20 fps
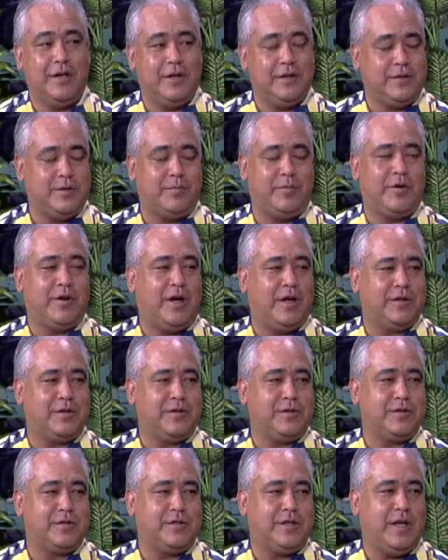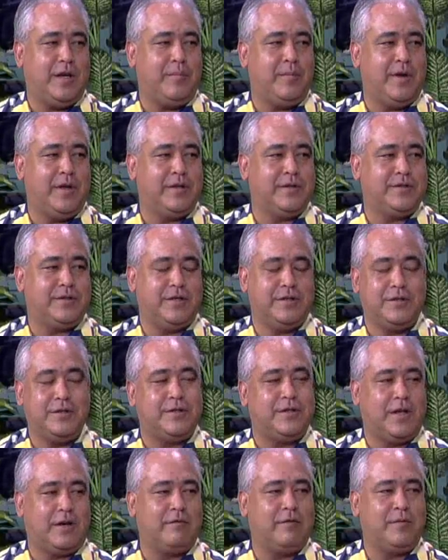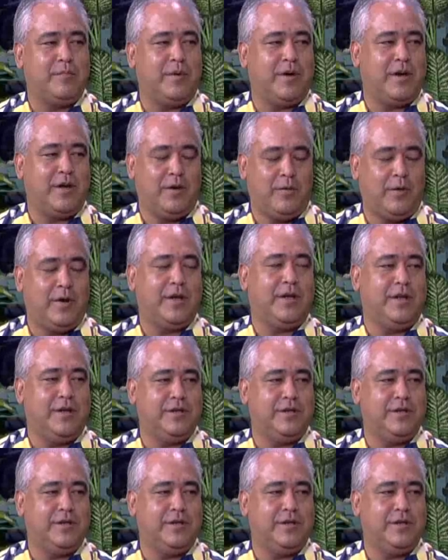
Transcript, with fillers: to put out those statements and to tell everybody Hawaii